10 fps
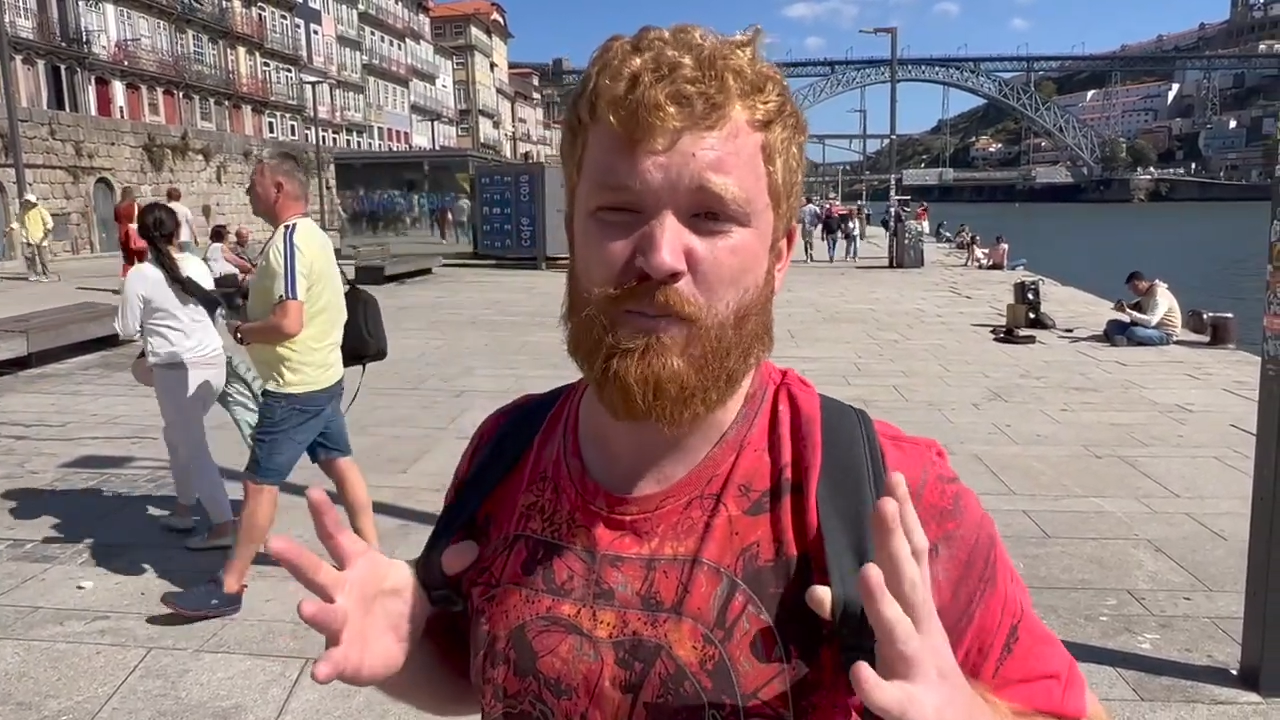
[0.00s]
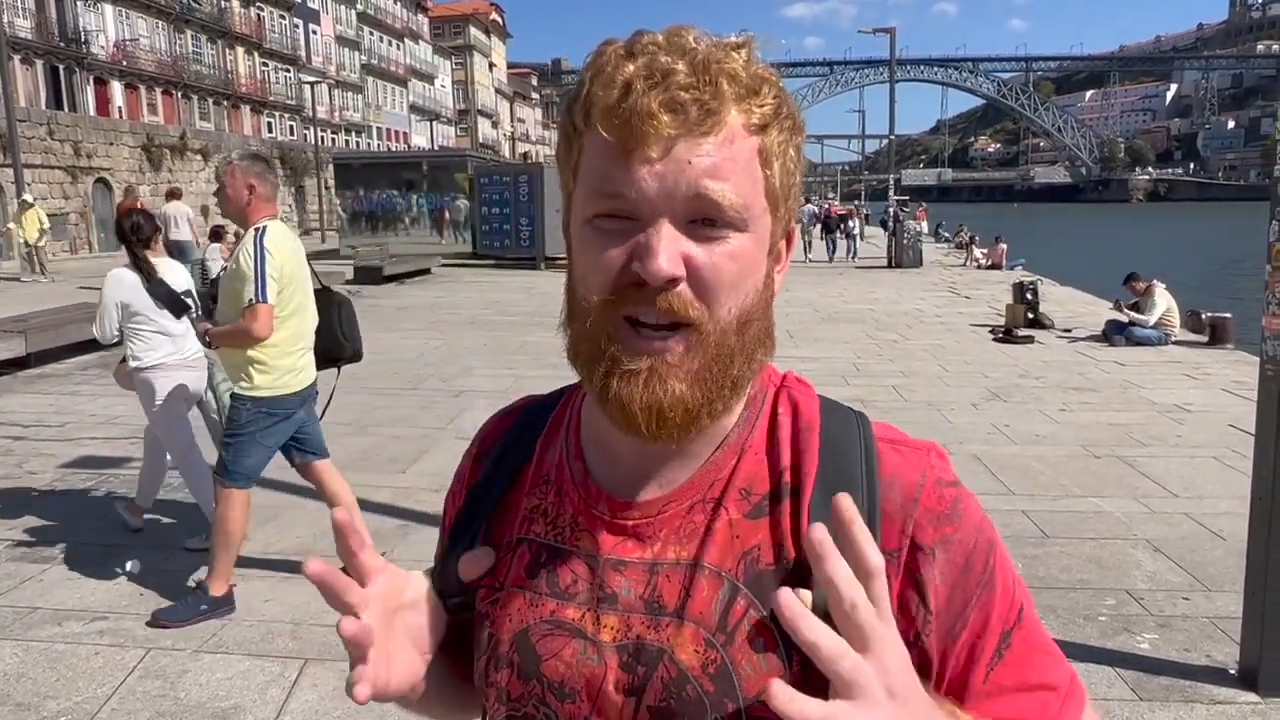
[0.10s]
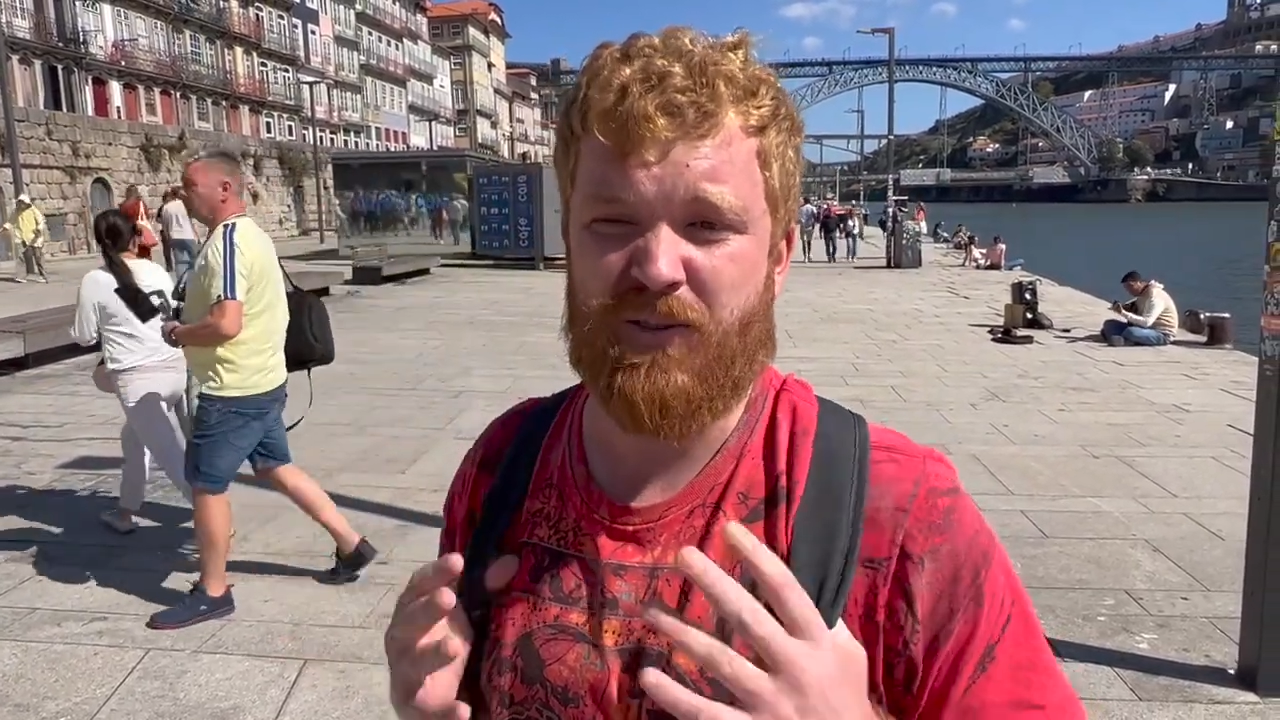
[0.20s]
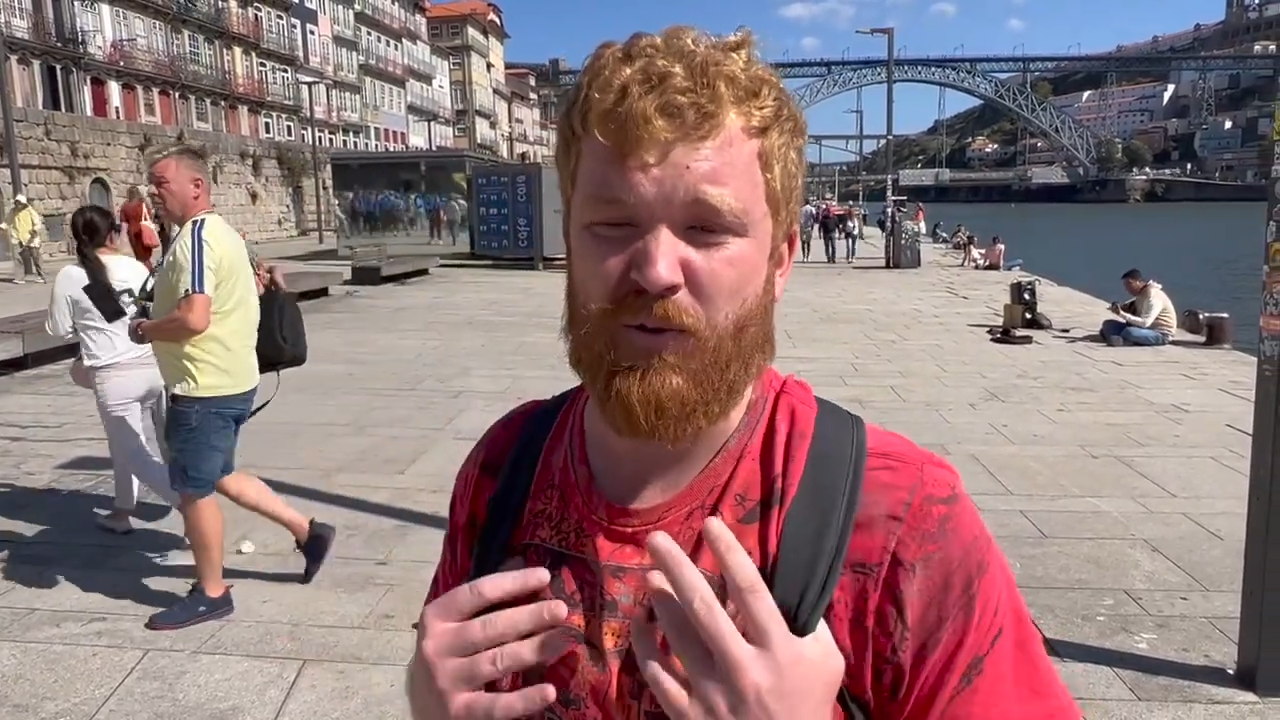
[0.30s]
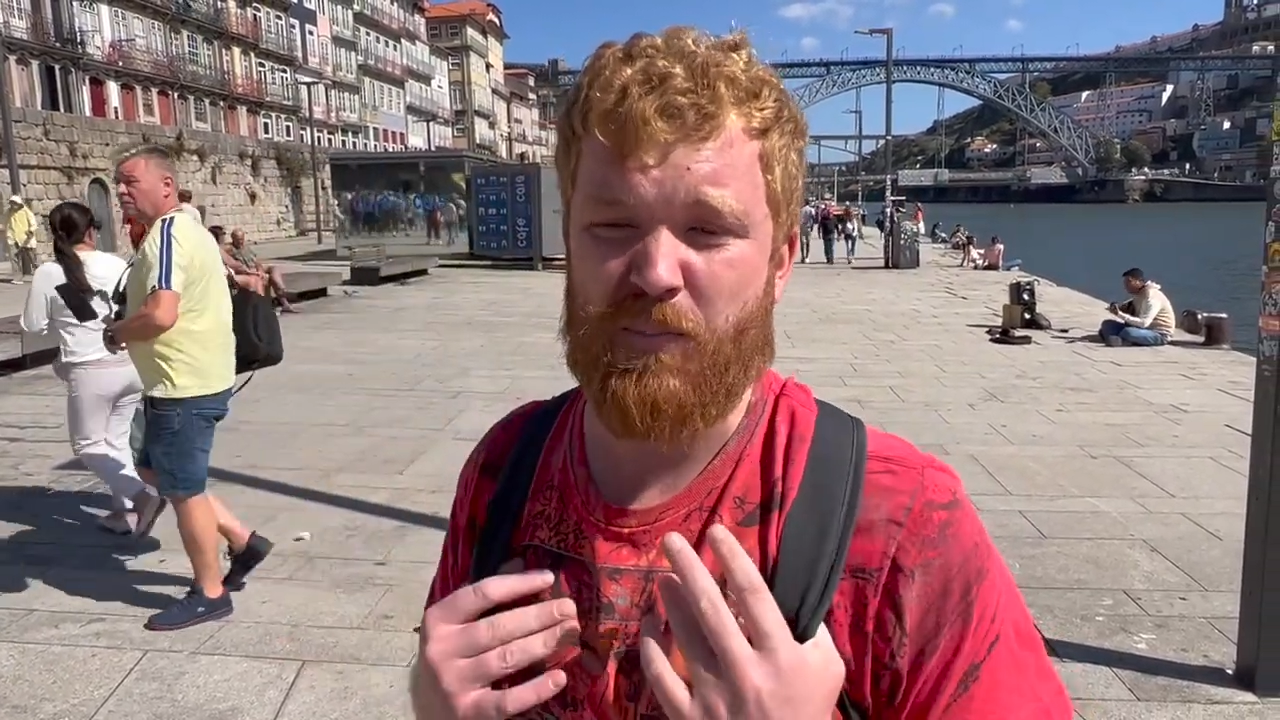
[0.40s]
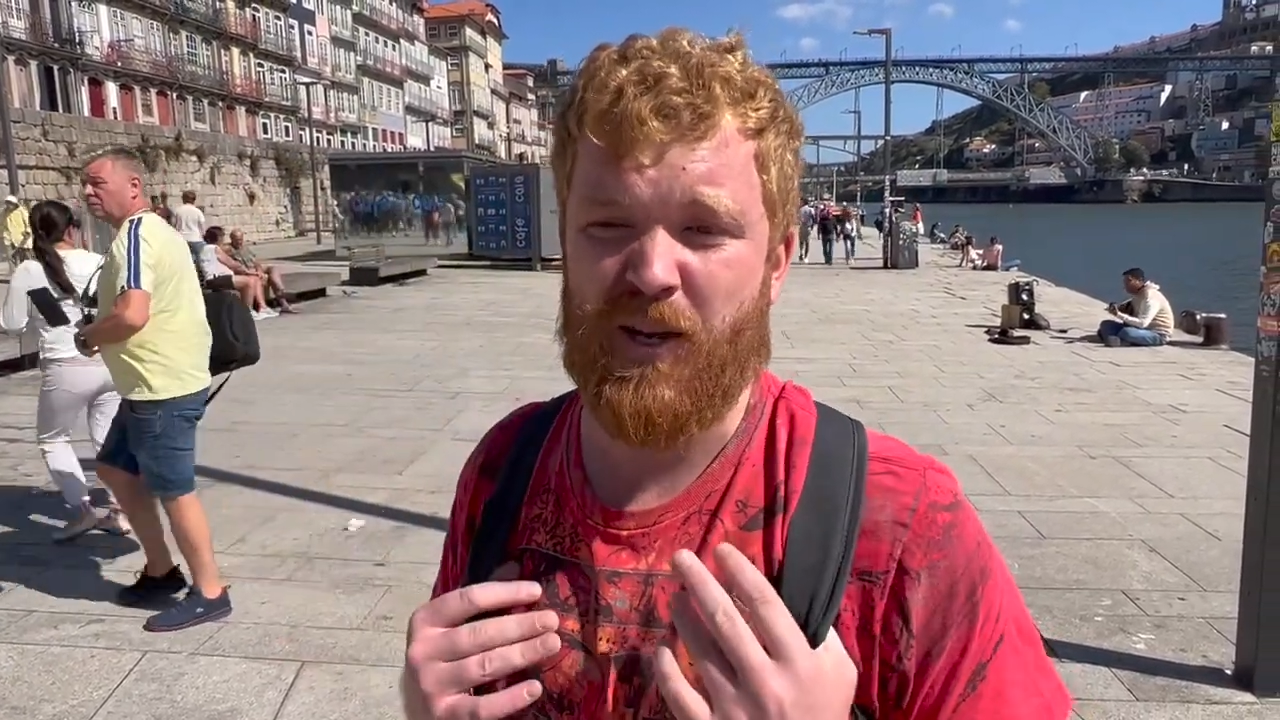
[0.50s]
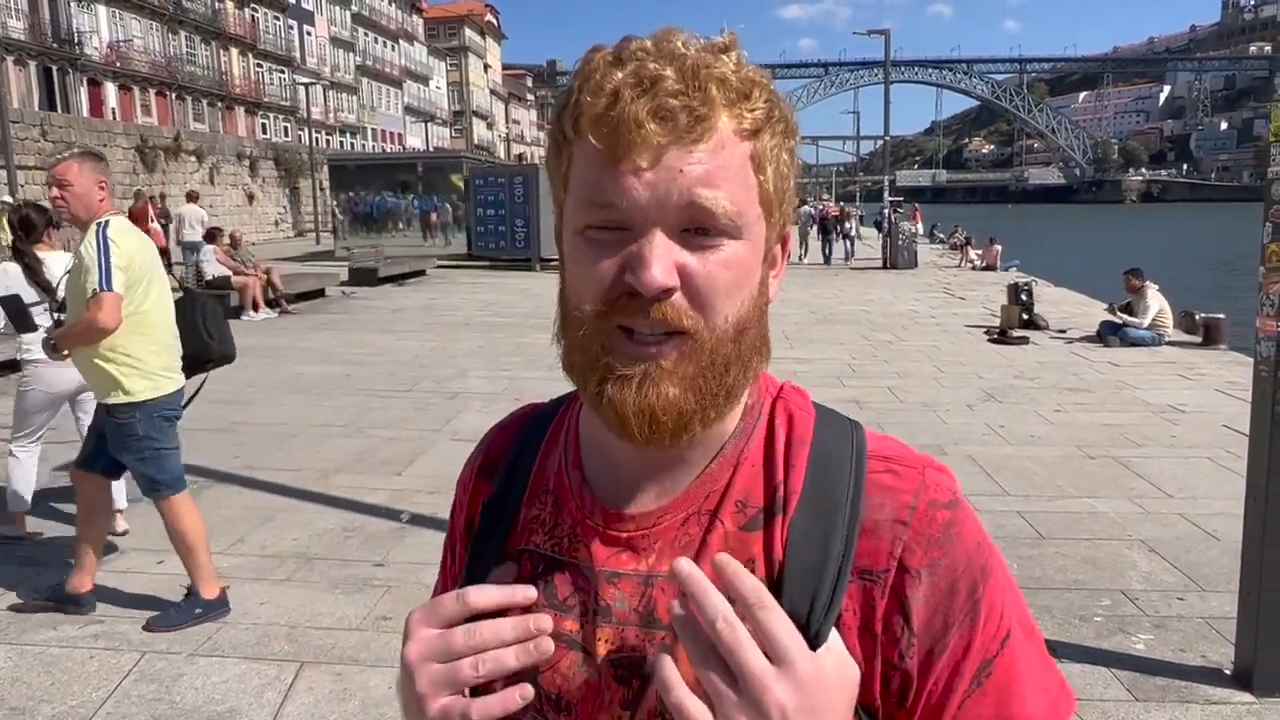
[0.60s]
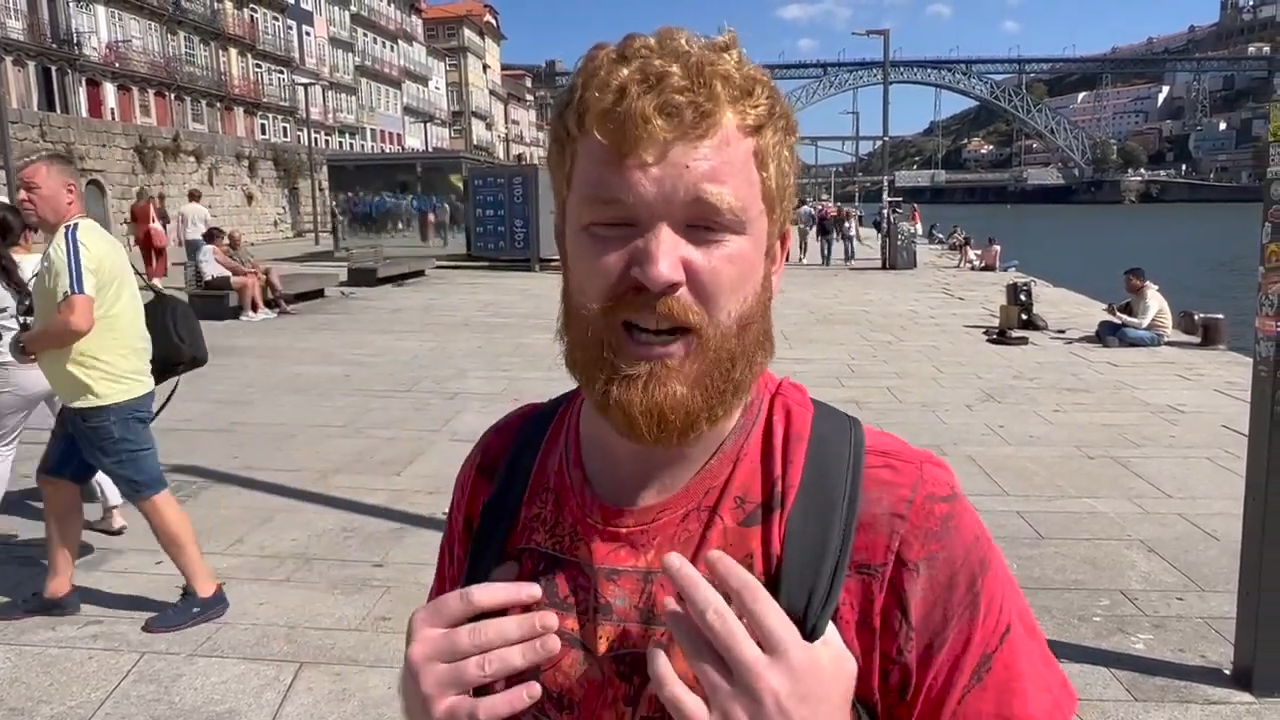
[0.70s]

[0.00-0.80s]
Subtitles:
best football